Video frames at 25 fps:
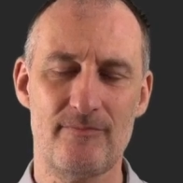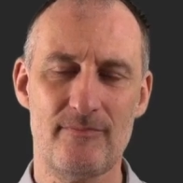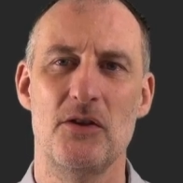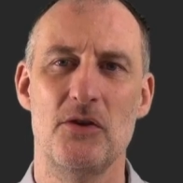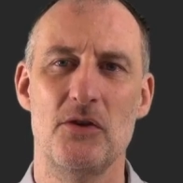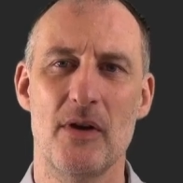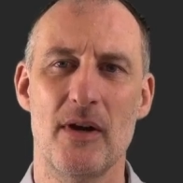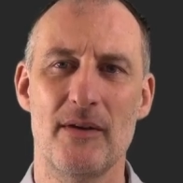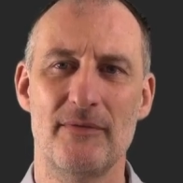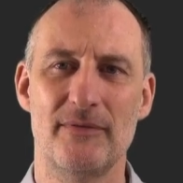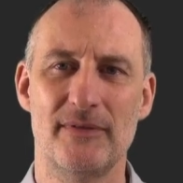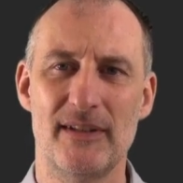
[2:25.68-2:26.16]

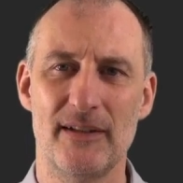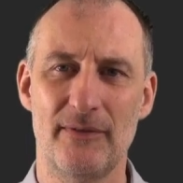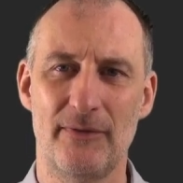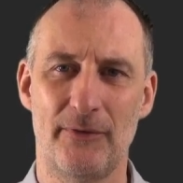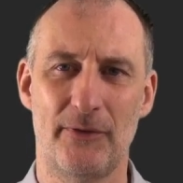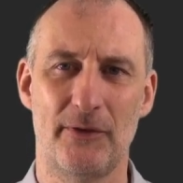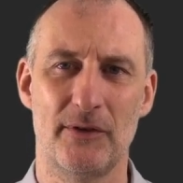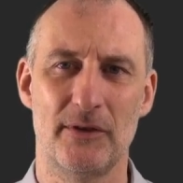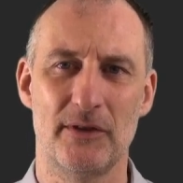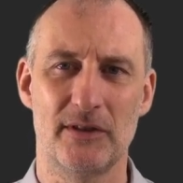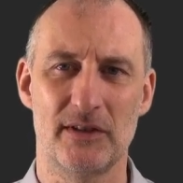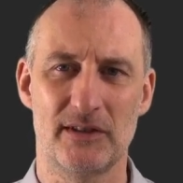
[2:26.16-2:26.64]
You have
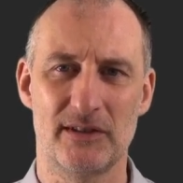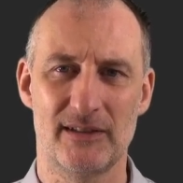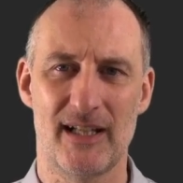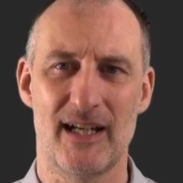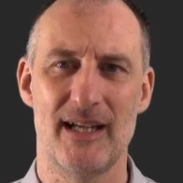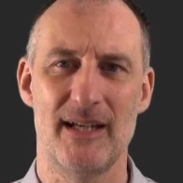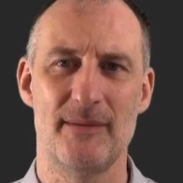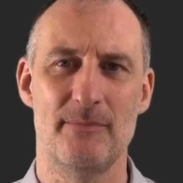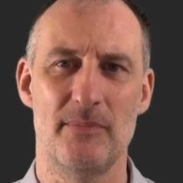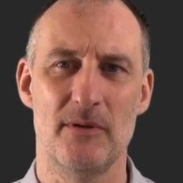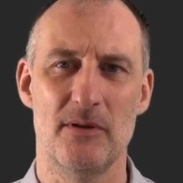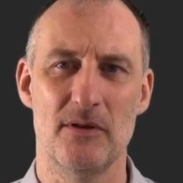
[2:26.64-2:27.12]
different
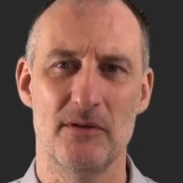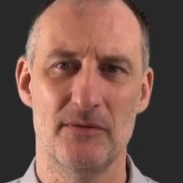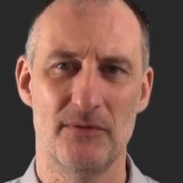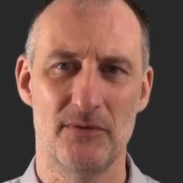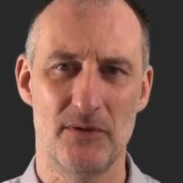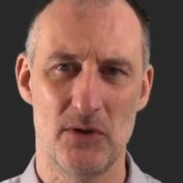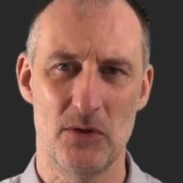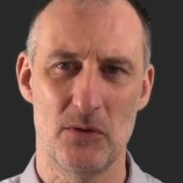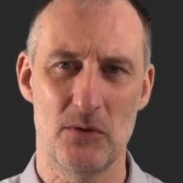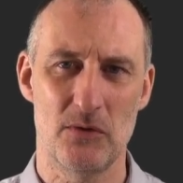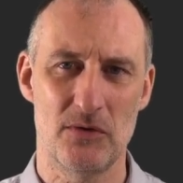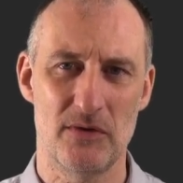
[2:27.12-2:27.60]
type of
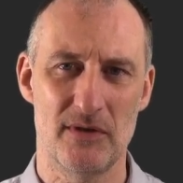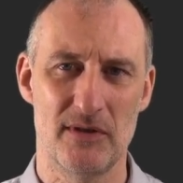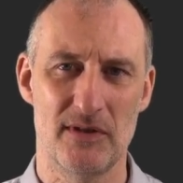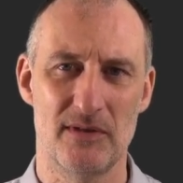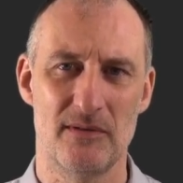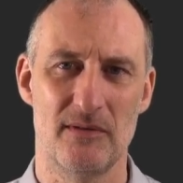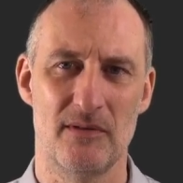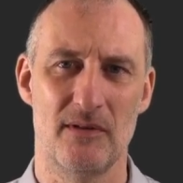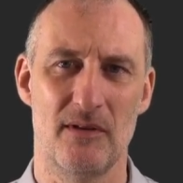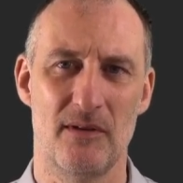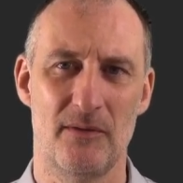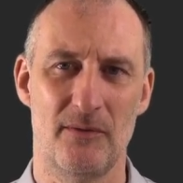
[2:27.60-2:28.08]
nodes.
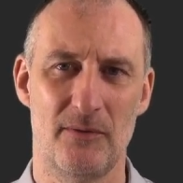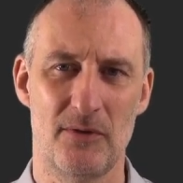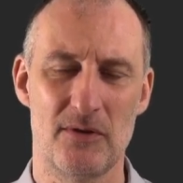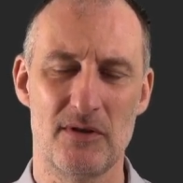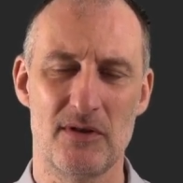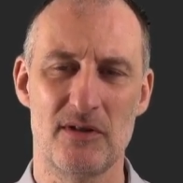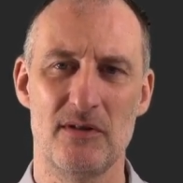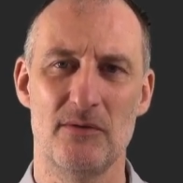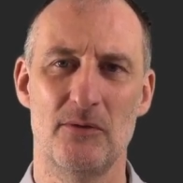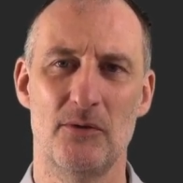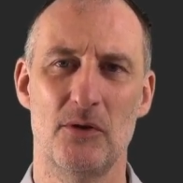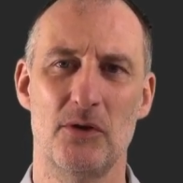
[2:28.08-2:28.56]

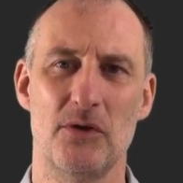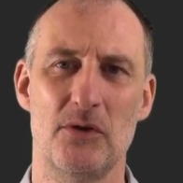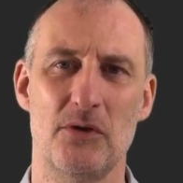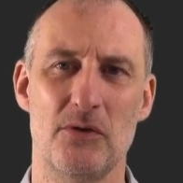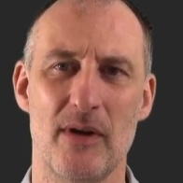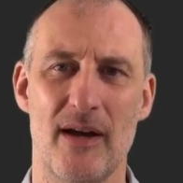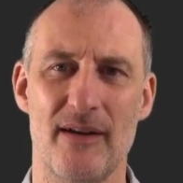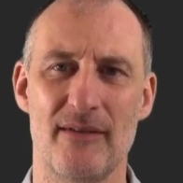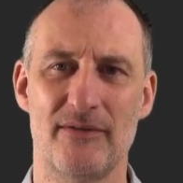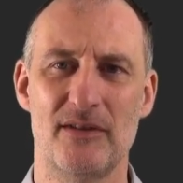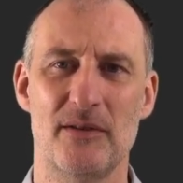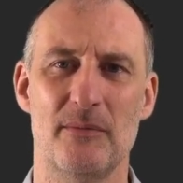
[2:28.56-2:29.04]
First of all, you
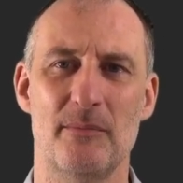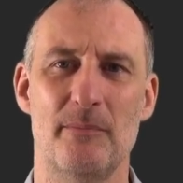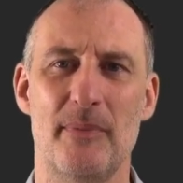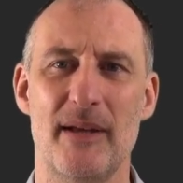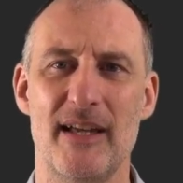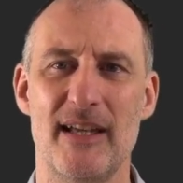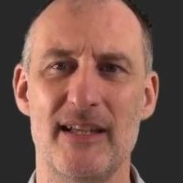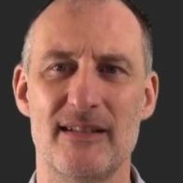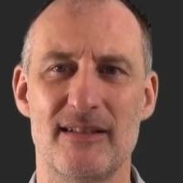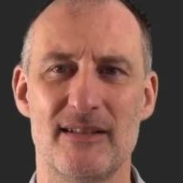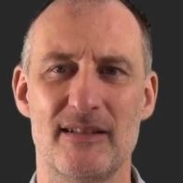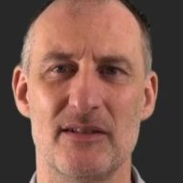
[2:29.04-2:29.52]
have the
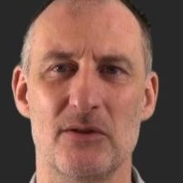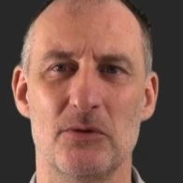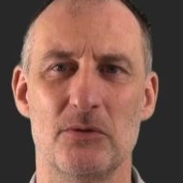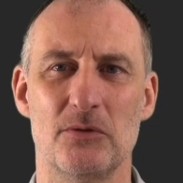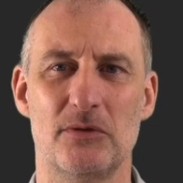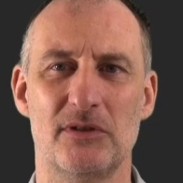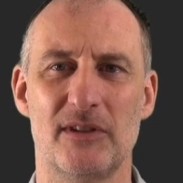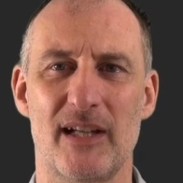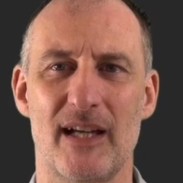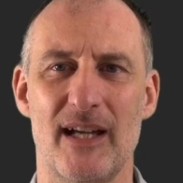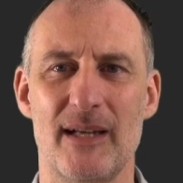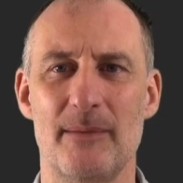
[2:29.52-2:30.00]
base
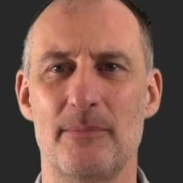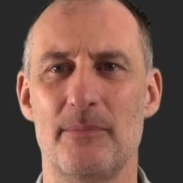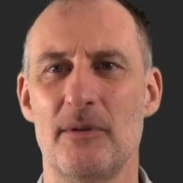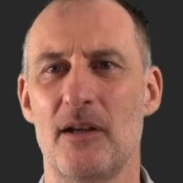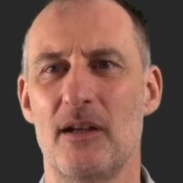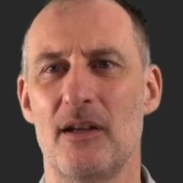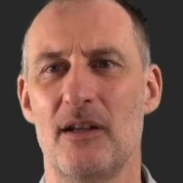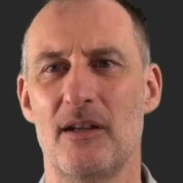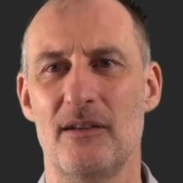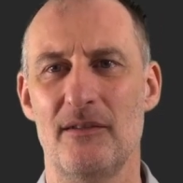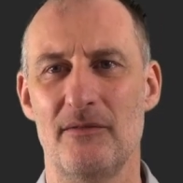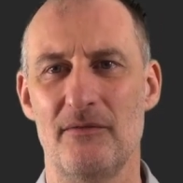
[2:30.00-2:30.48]
node type,
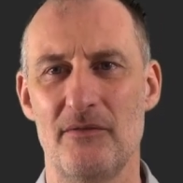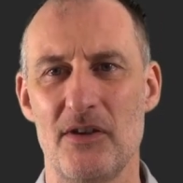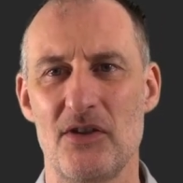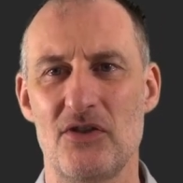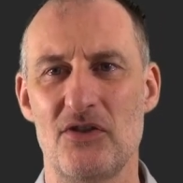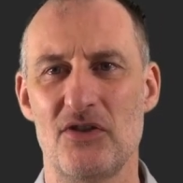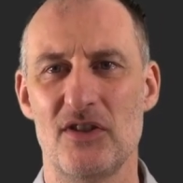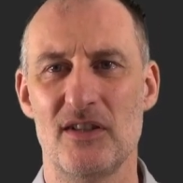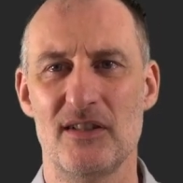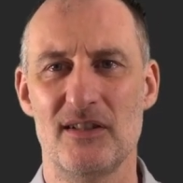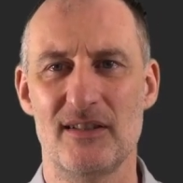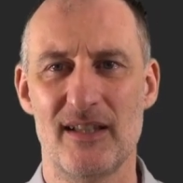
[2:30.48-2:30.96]

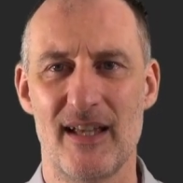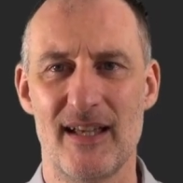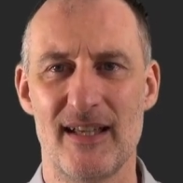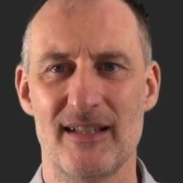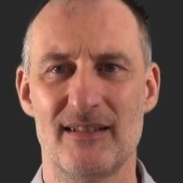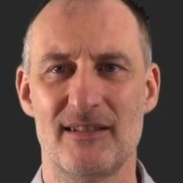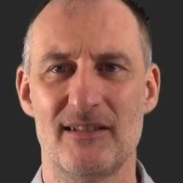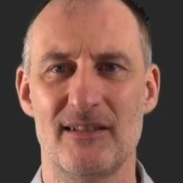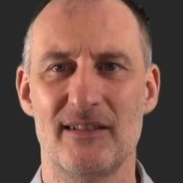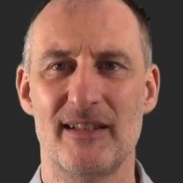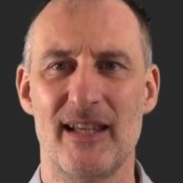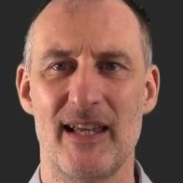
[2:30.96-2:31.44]
which is,
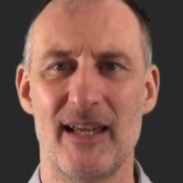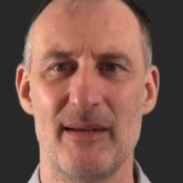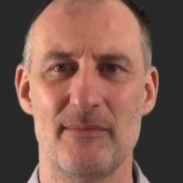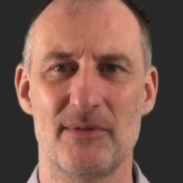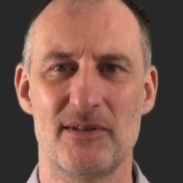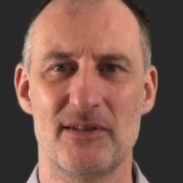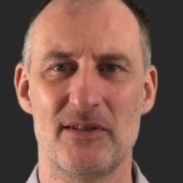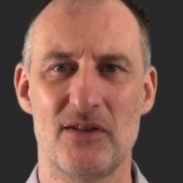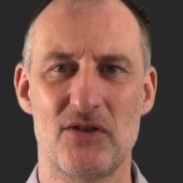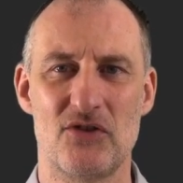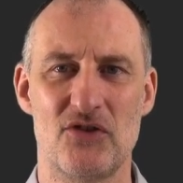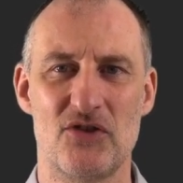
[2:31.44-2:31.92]
as the name
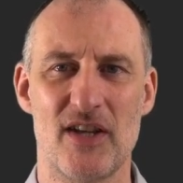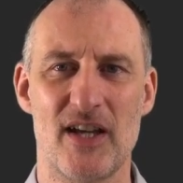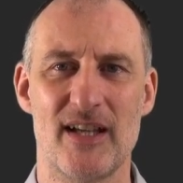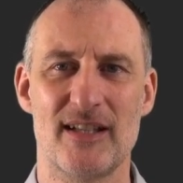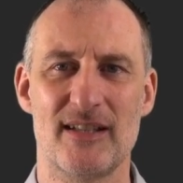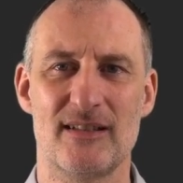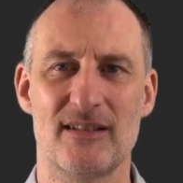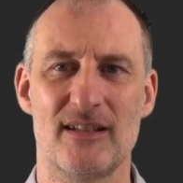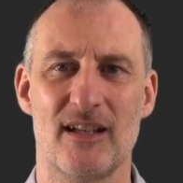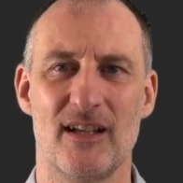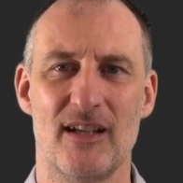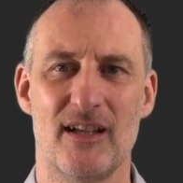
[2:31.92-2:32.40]

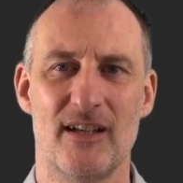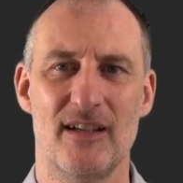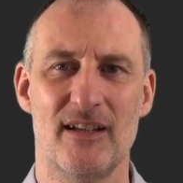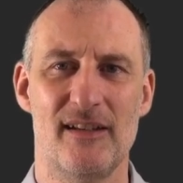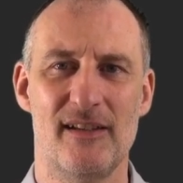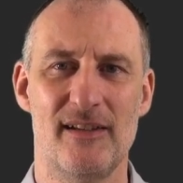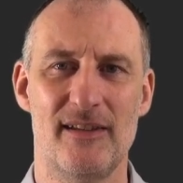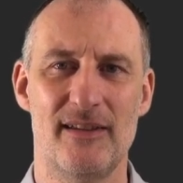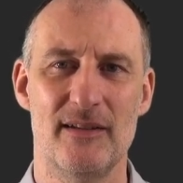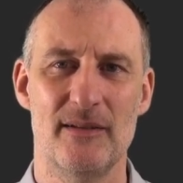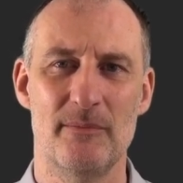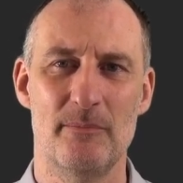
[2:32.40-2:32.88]
suggests,
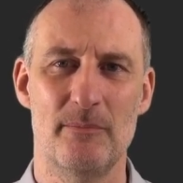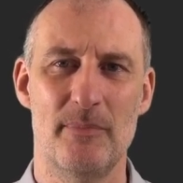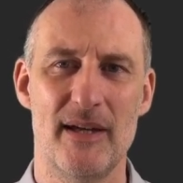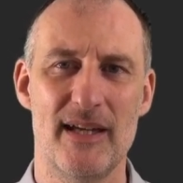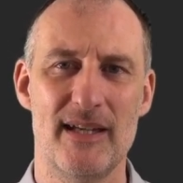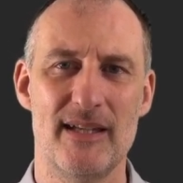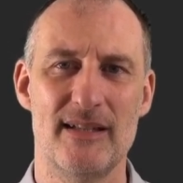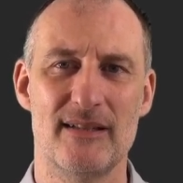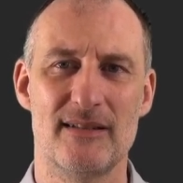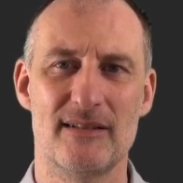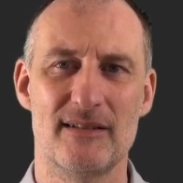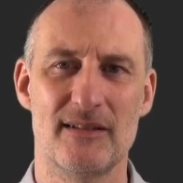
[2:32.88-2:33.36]
the
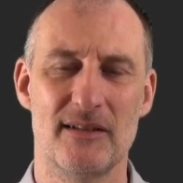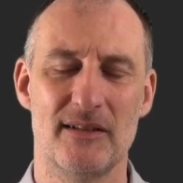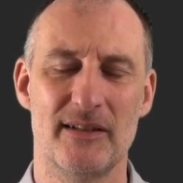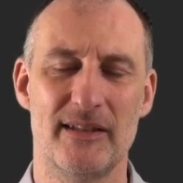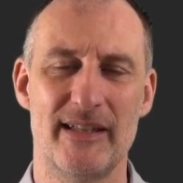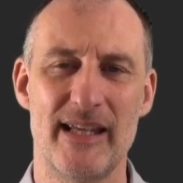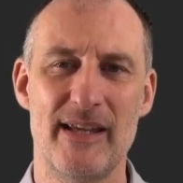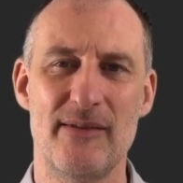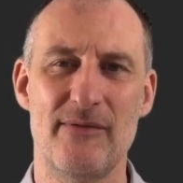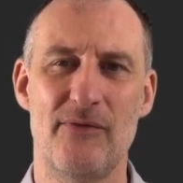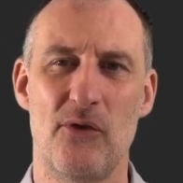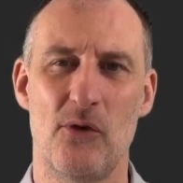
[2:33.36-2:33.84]
base
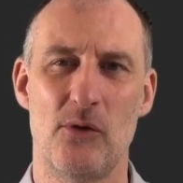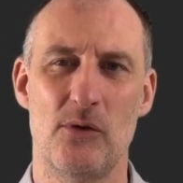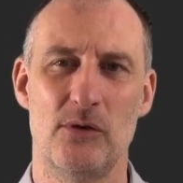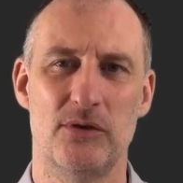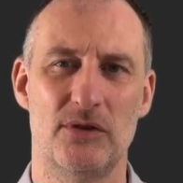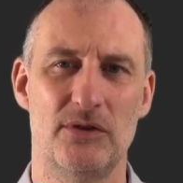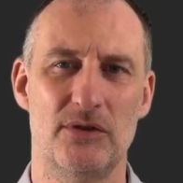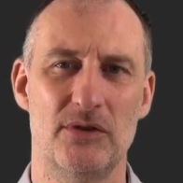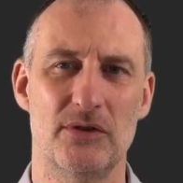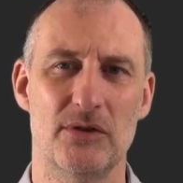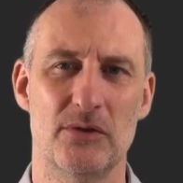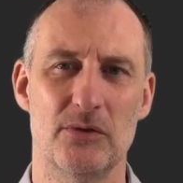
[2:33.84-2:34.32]

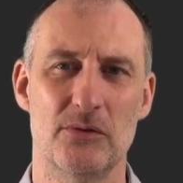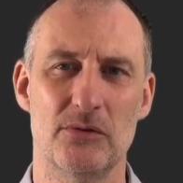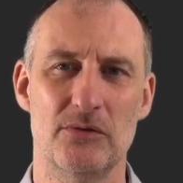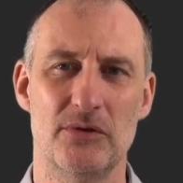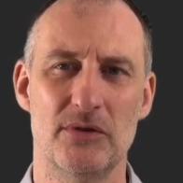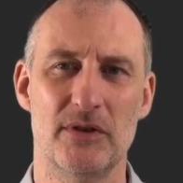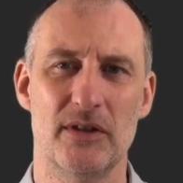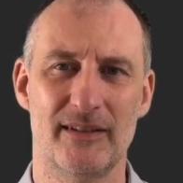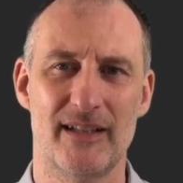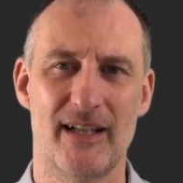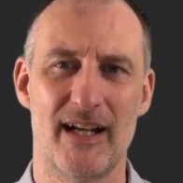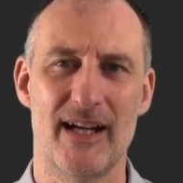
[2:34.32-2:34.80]
default
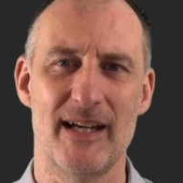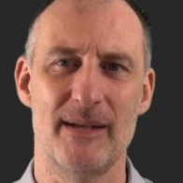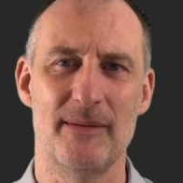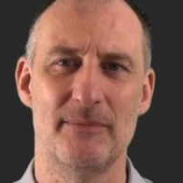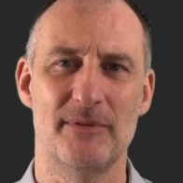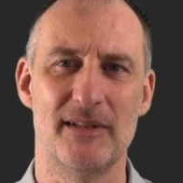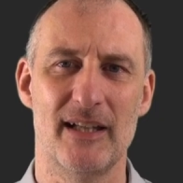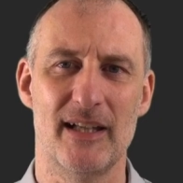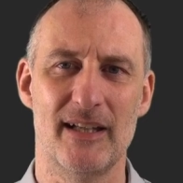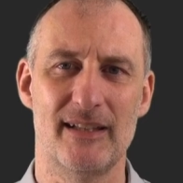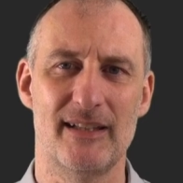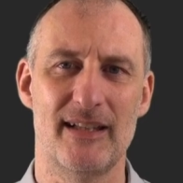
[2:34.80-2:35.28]
node
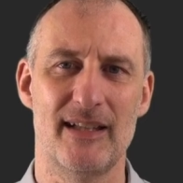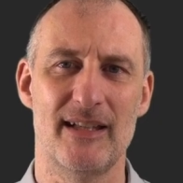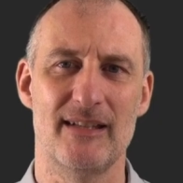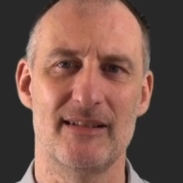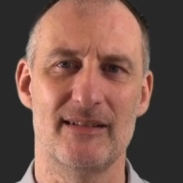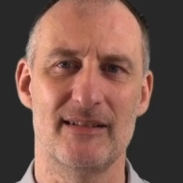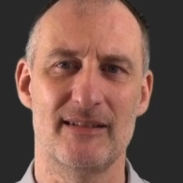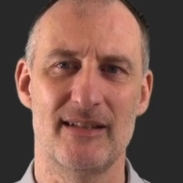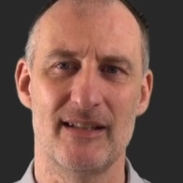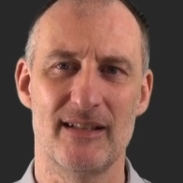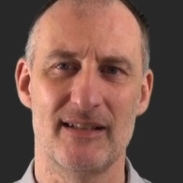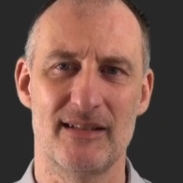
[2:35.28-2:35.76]
type that
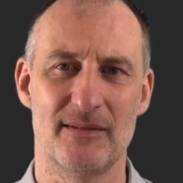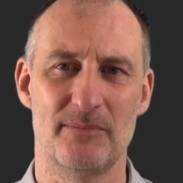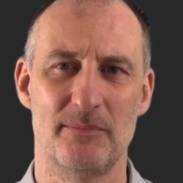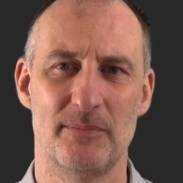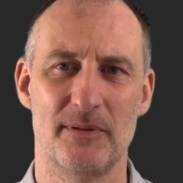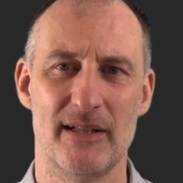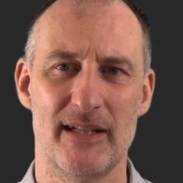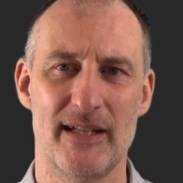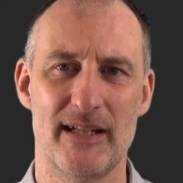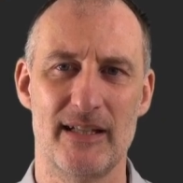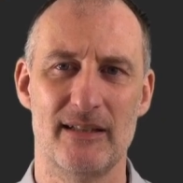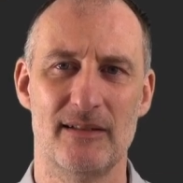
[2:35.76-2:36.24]
is
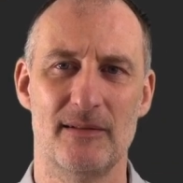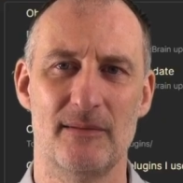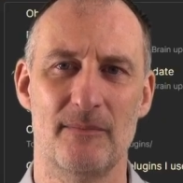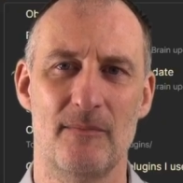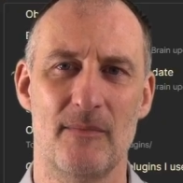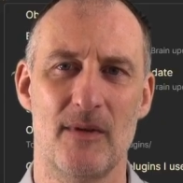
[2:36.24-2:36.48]
displayed.